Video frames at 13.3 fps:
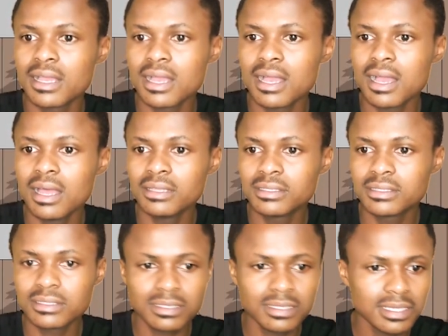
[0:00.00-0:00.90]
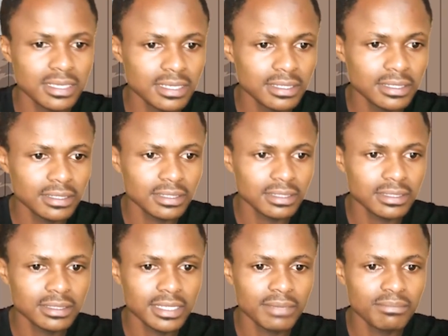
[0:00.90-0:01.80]
at the
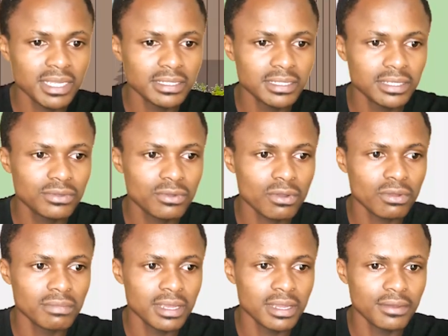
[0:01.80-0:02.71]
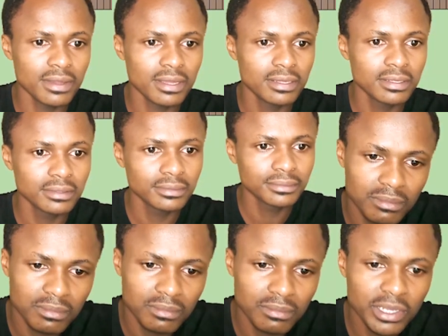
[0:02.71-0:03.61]
segmented column area
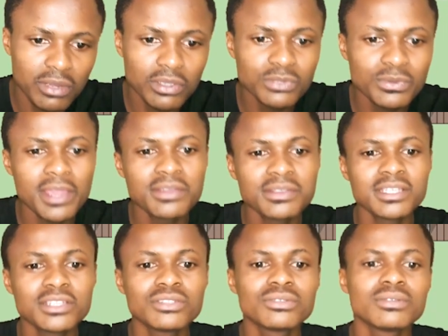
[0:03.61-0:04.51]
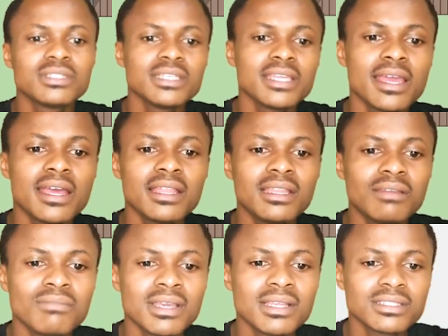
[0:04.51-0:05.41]
because we are using 2d
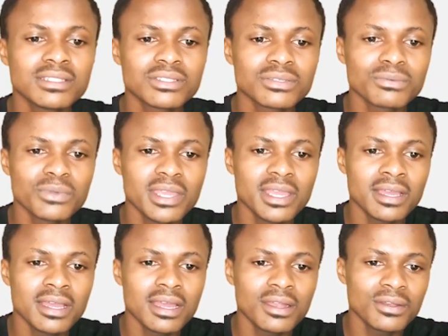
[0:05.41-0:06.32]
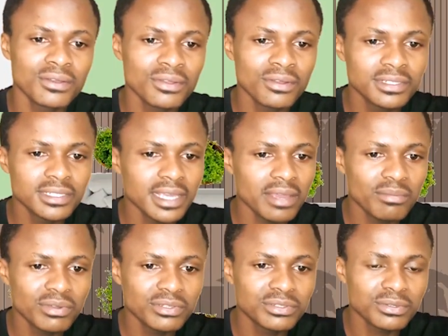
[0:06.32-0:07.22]
elements we are not
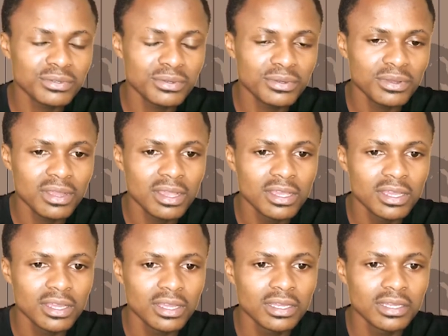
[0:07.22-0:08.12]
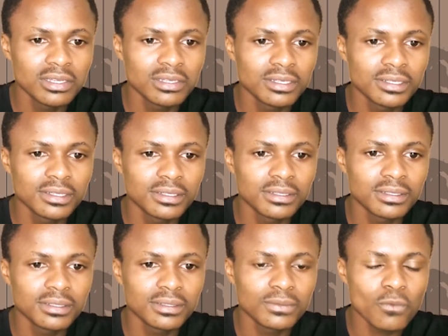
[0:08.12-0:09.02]
able to
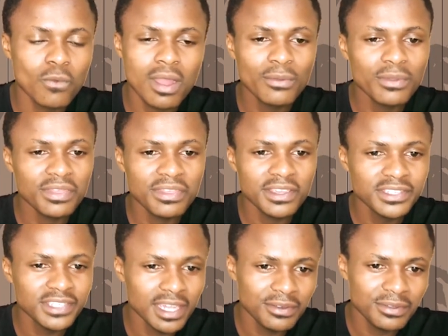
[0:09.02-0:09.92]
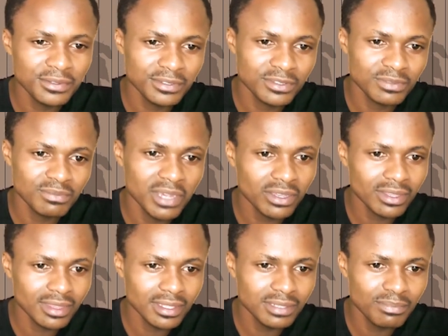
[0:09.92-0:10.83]
work with the shadows to make
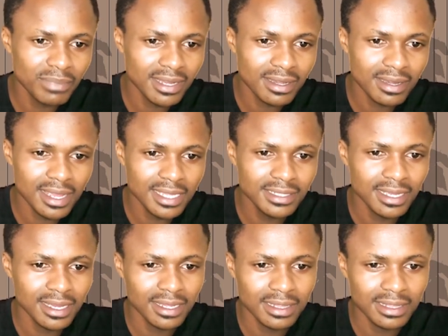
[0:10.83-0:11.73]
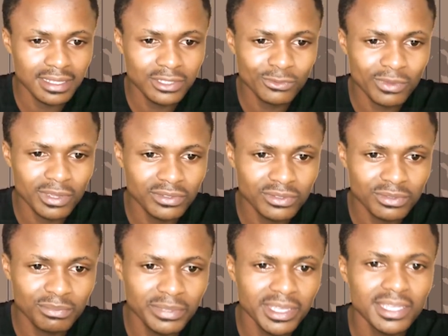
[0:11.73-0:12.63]
this part lighter and this one to
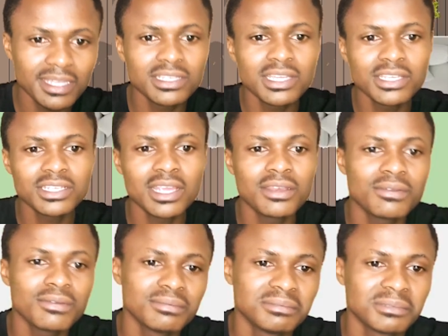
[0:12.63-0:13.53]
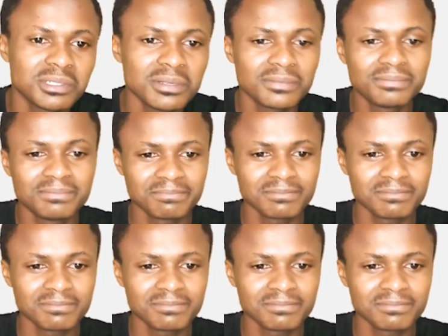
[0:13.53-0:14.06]
be in a shadow so